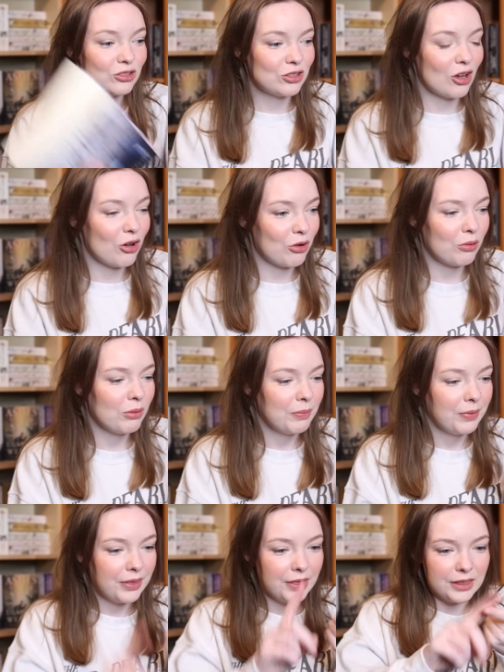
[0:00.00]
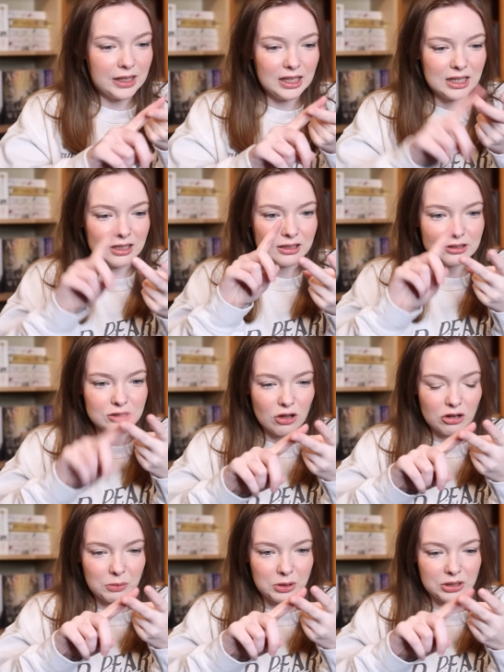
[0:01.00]
So the
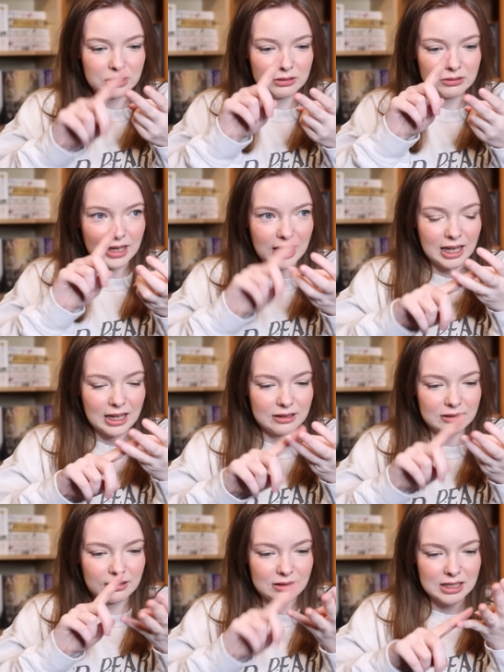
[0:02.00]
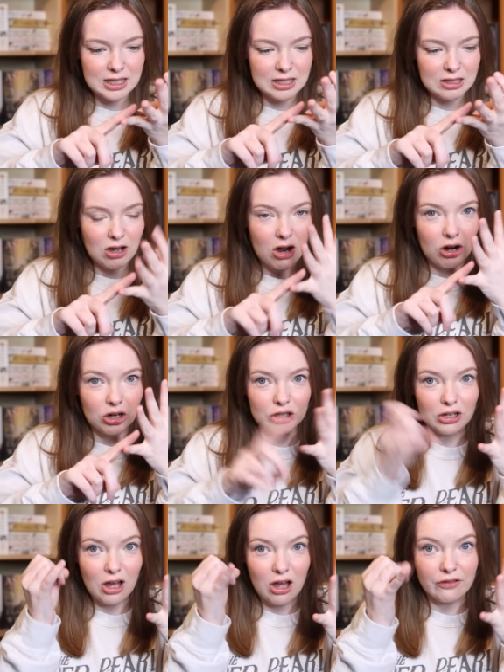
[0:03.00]
songbird and the
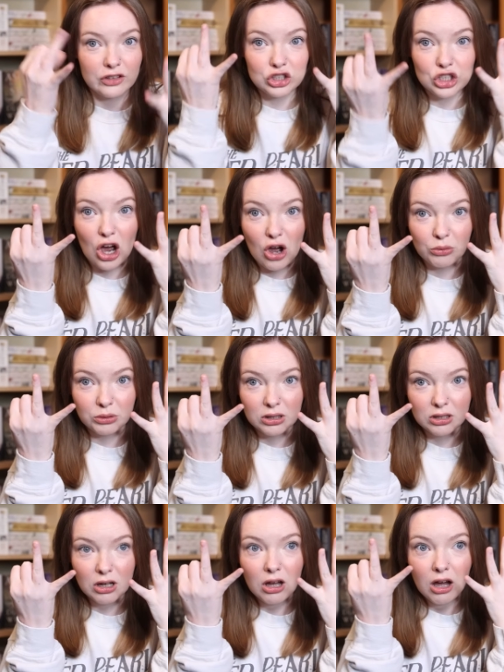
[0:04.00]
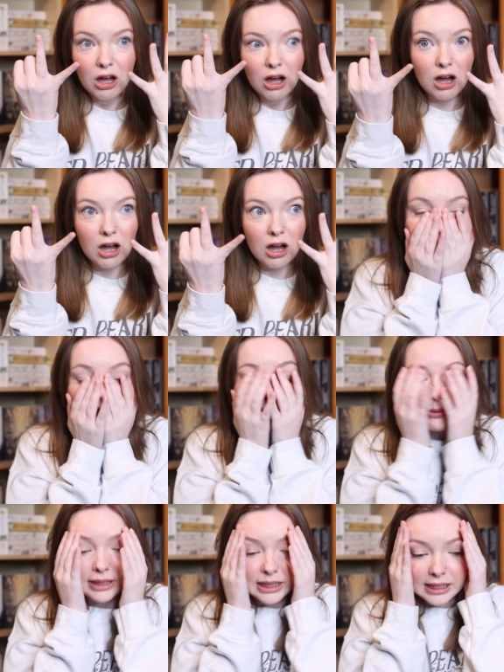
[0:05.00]
heart of stone. Ugh. Do I
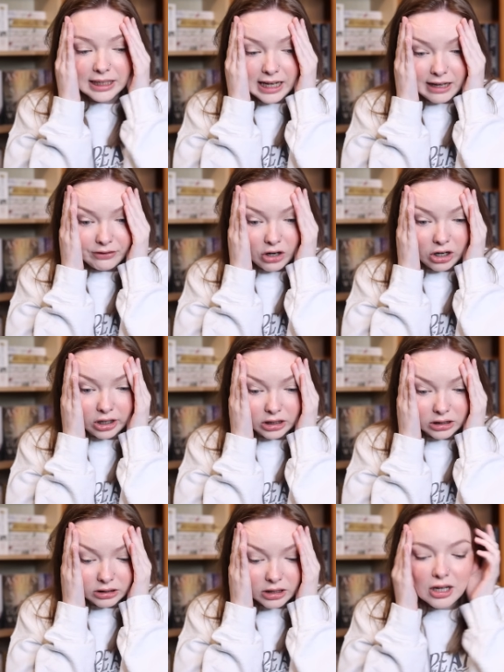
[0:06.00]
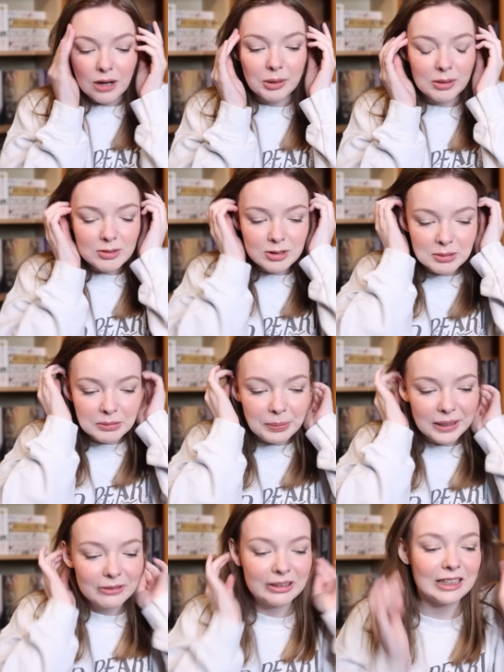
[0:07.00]
read it? I have an arc, but I'm supposed to be
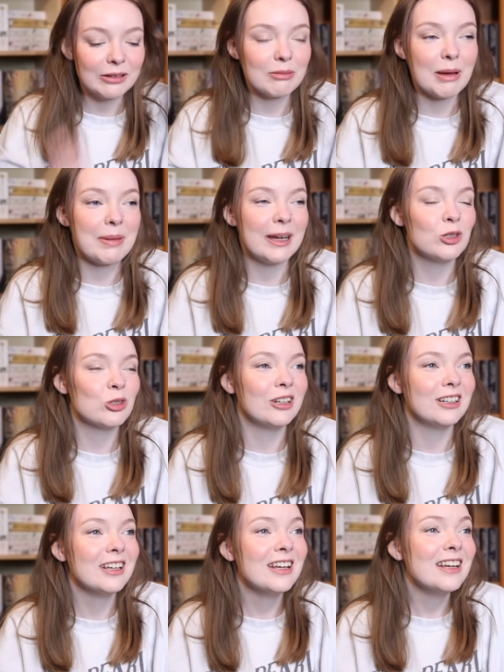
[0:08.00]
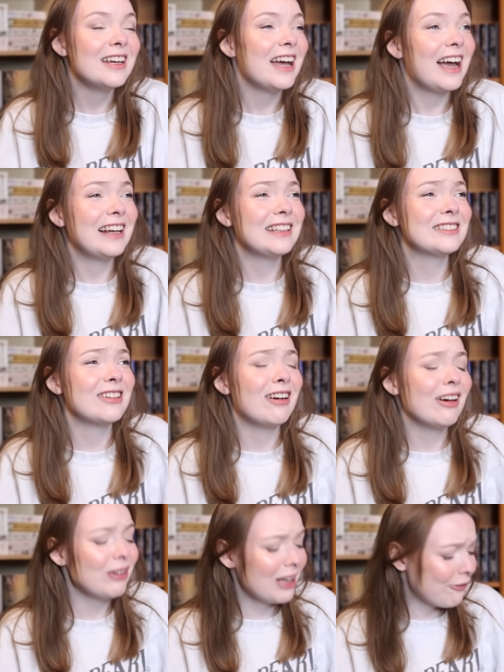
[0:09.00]
buddy reading with my patron and it's
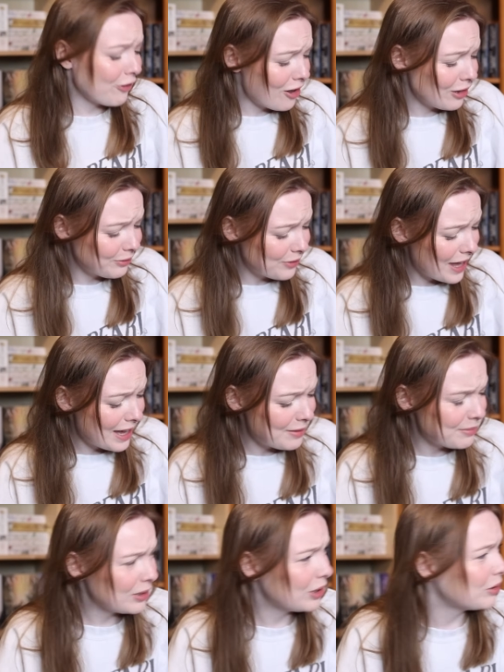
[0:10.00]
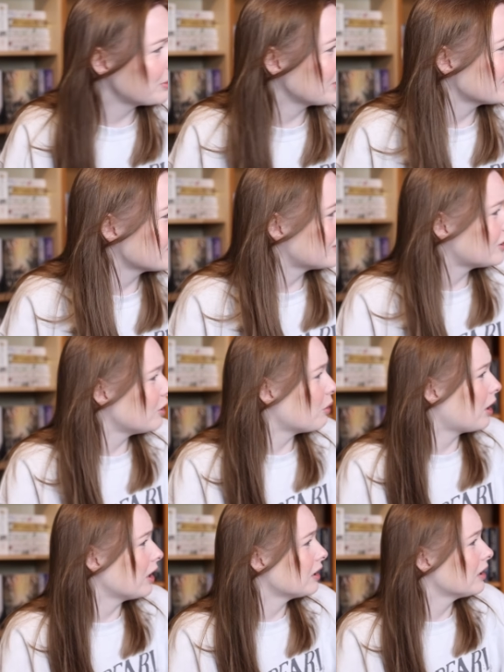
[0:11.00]
not out yet for all of them. Oh my god, this is too
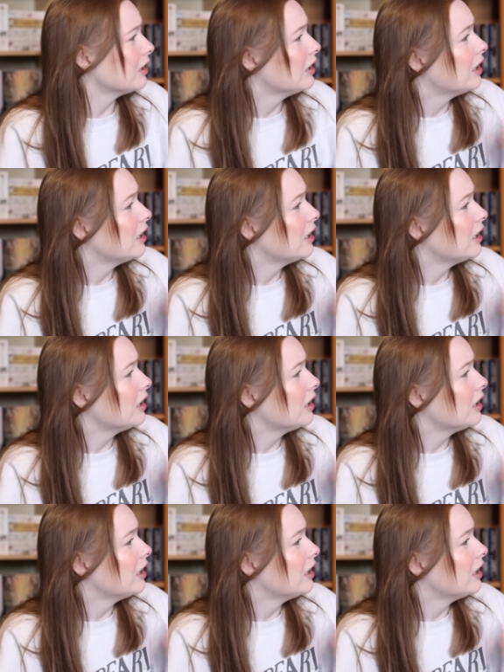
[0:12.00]
hard.